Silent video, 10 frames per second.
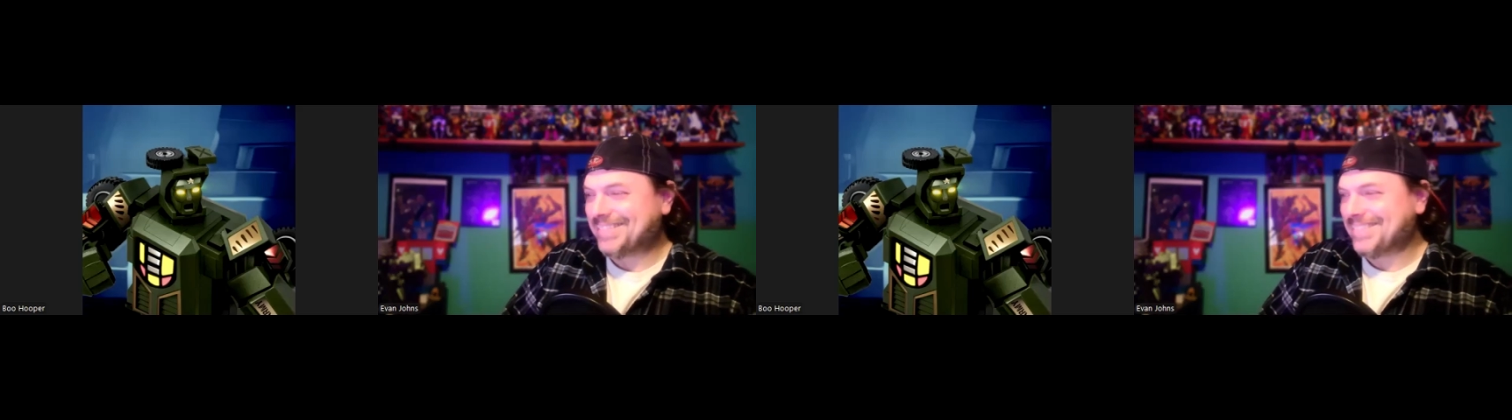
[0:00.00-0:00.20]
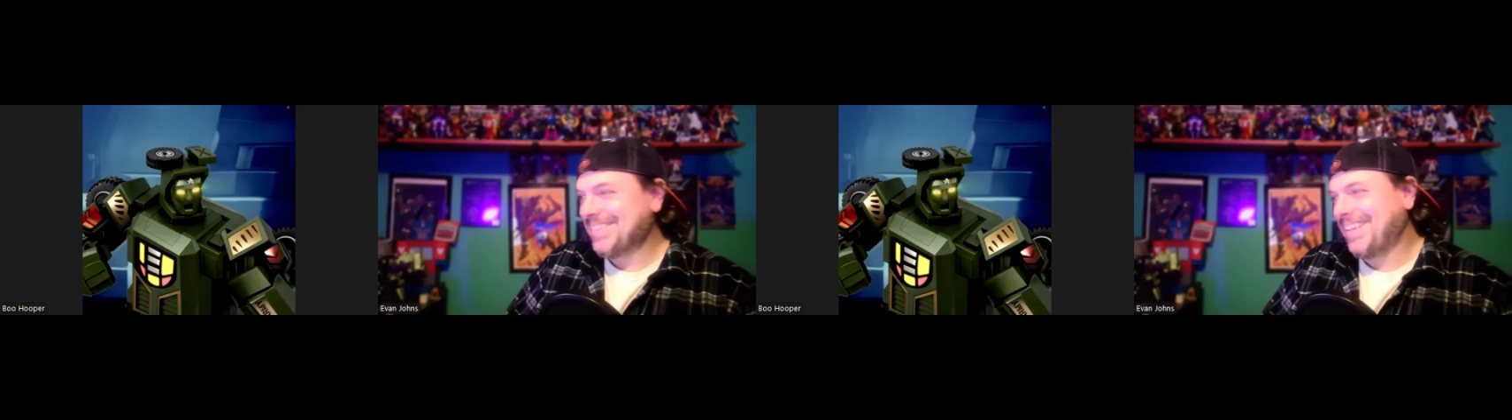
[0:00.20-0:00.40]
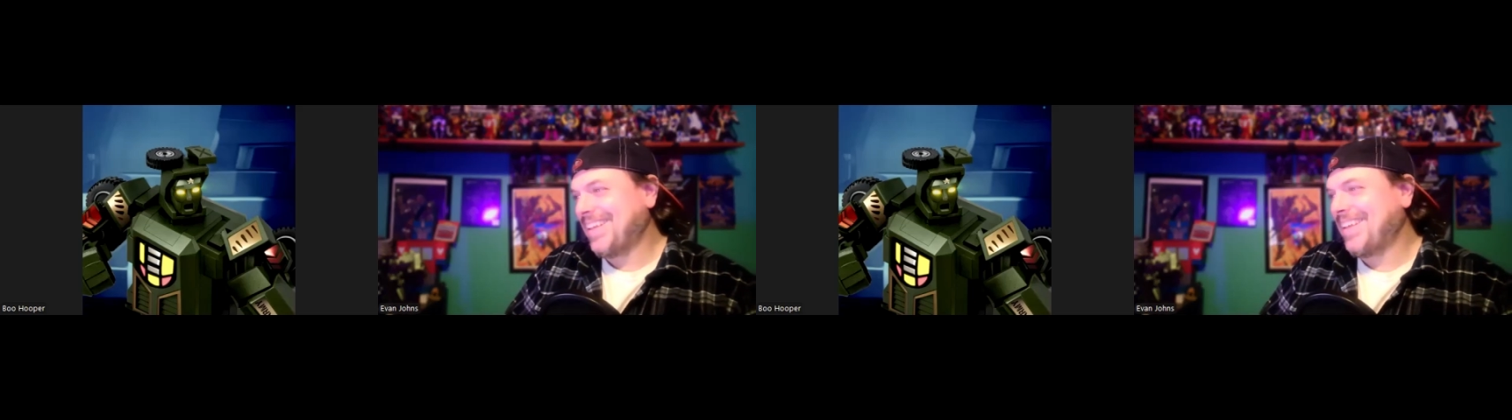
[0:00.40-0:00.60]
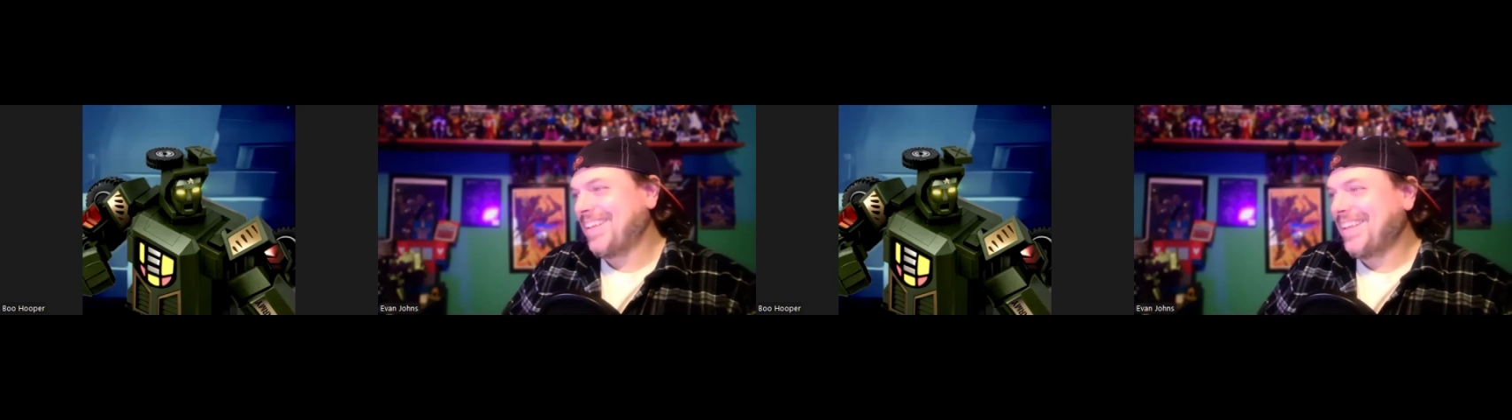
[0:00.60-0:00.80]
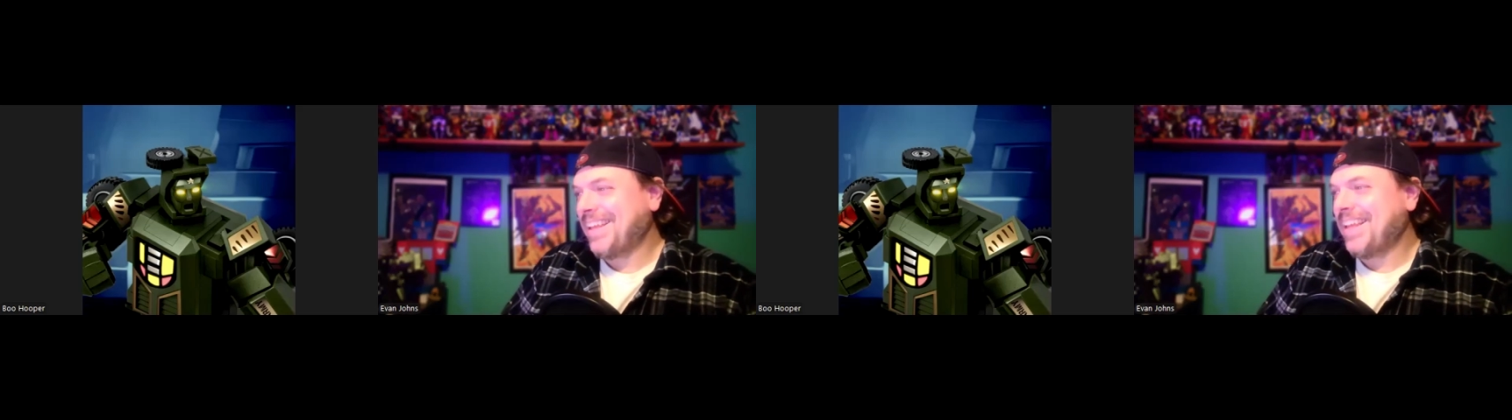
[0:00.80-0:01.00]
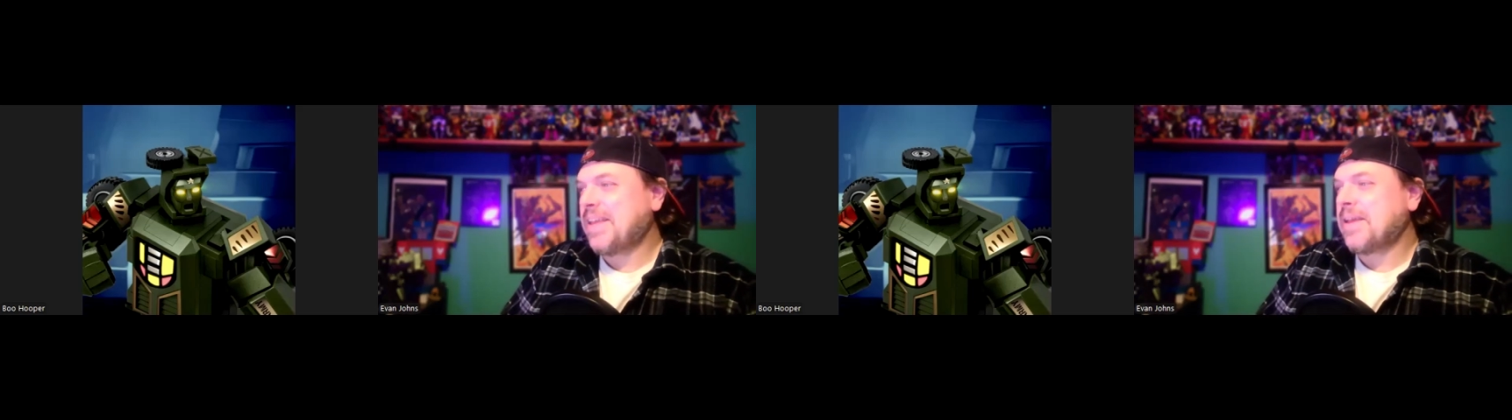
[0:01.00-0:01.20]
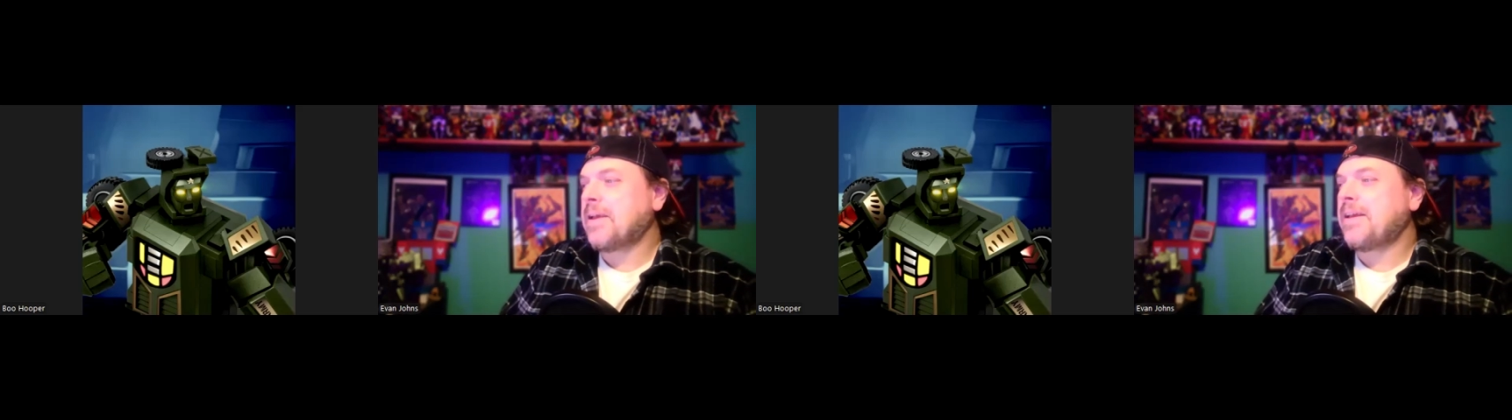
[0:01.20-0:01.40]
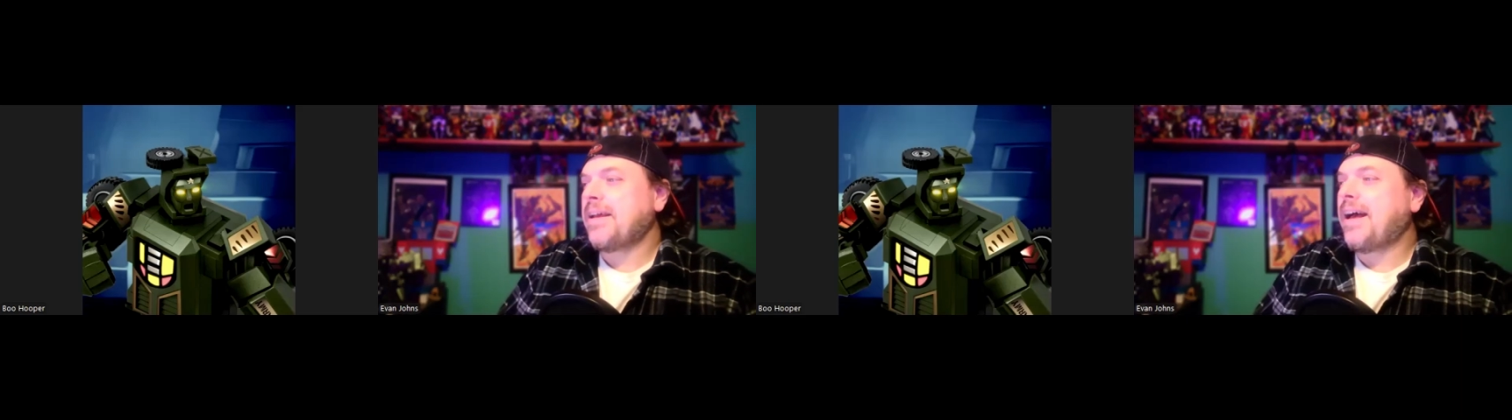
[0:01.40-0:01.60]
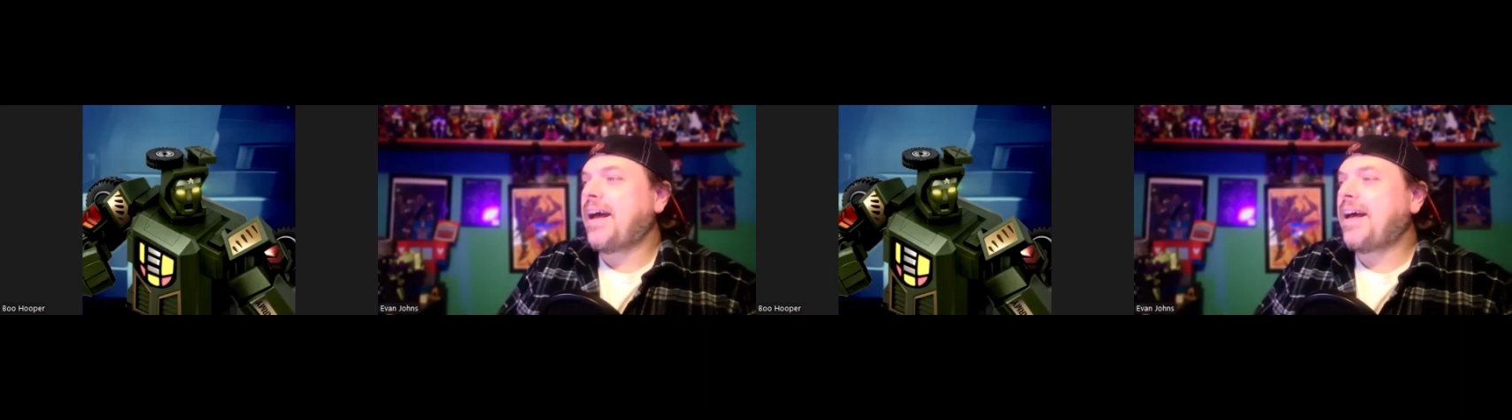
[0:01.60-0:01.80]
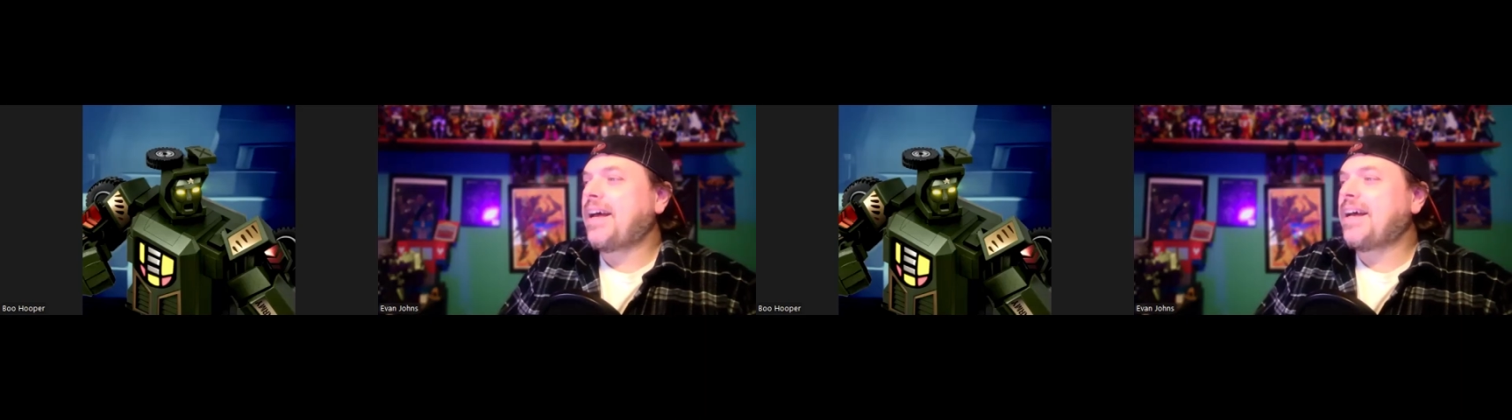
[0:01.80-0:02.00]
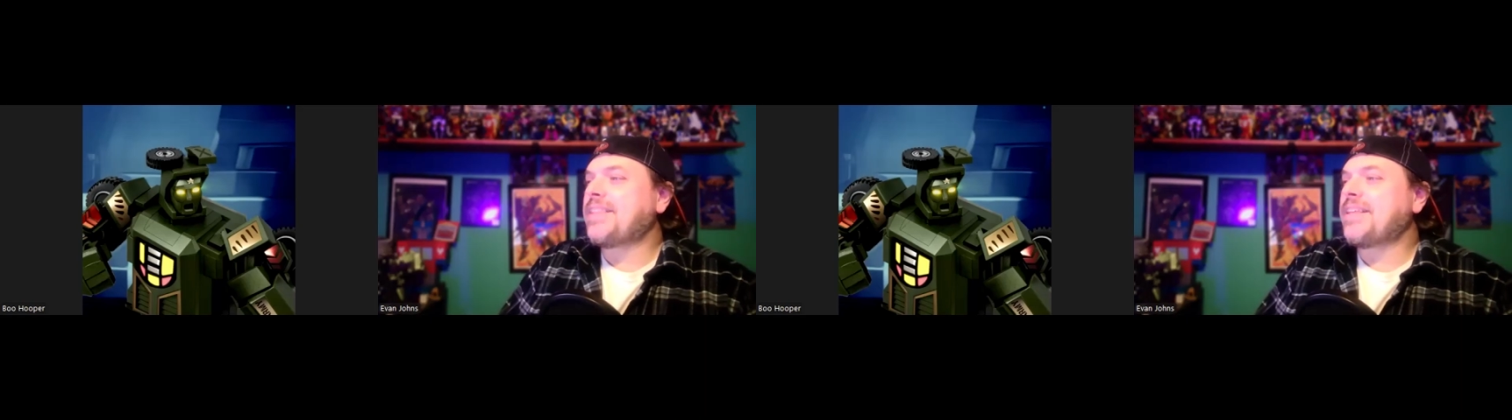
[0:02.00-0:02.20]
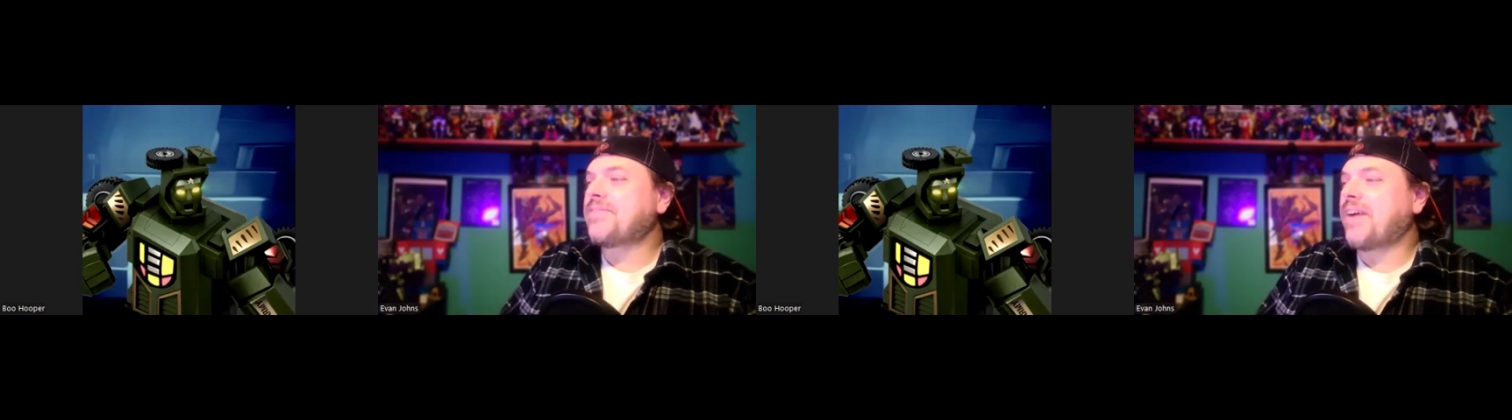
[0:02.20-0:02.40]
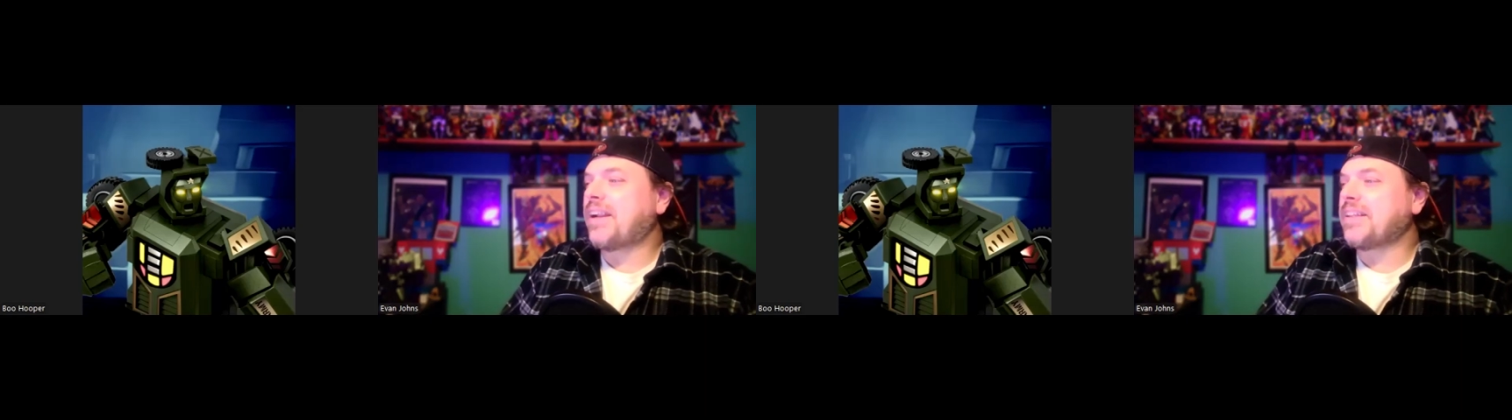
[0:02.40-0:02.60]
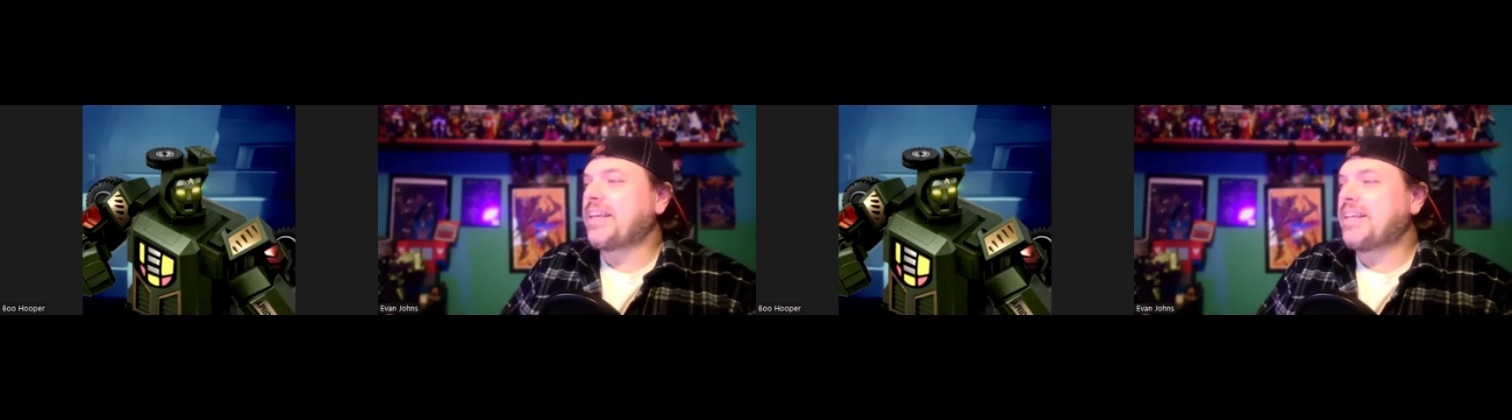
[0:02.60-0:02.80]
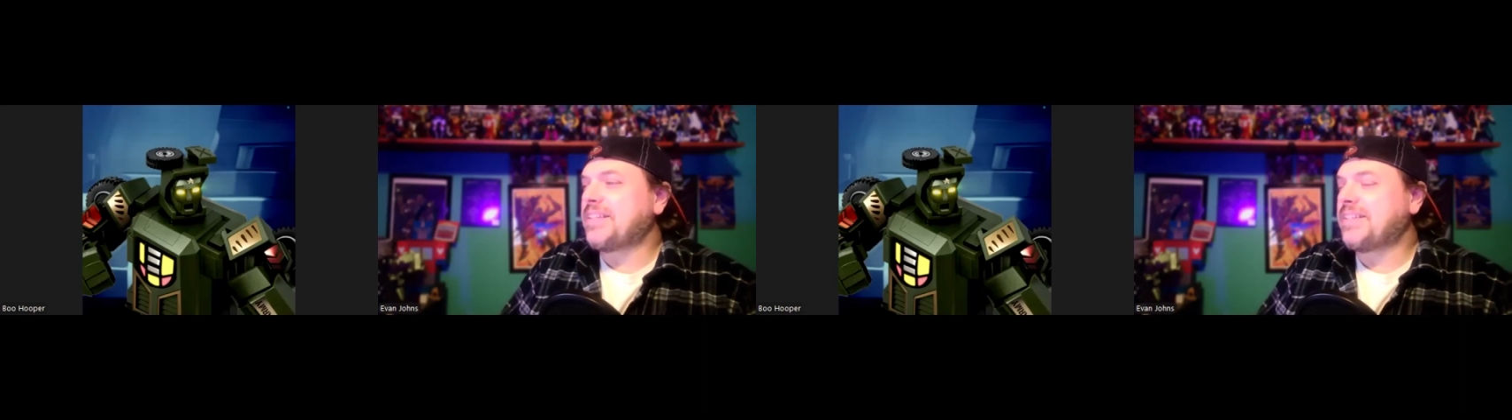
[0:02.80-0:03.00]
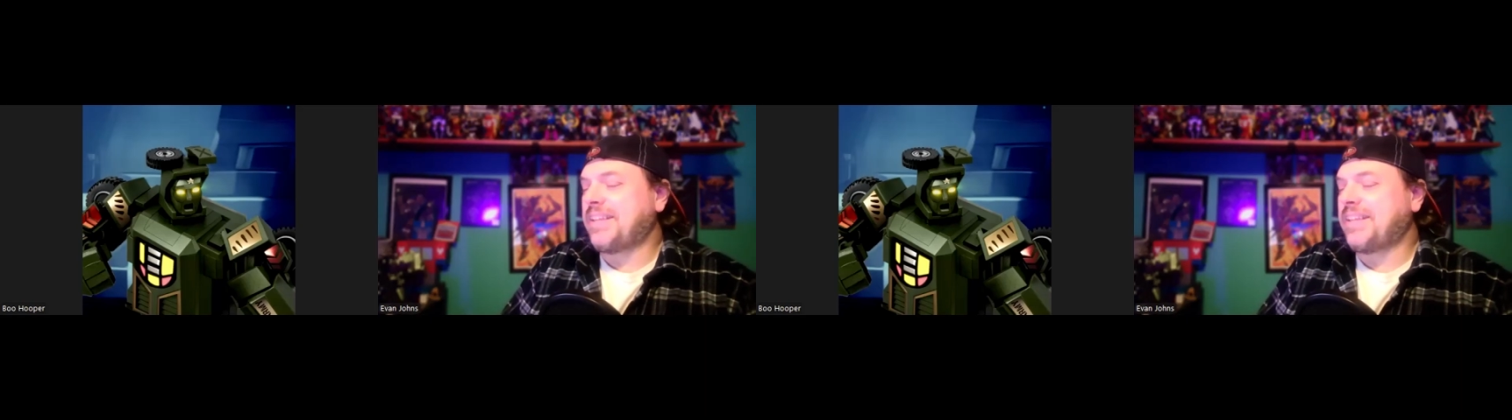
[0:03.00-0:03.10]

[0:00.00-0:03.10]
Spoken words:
Yeah. Then finally,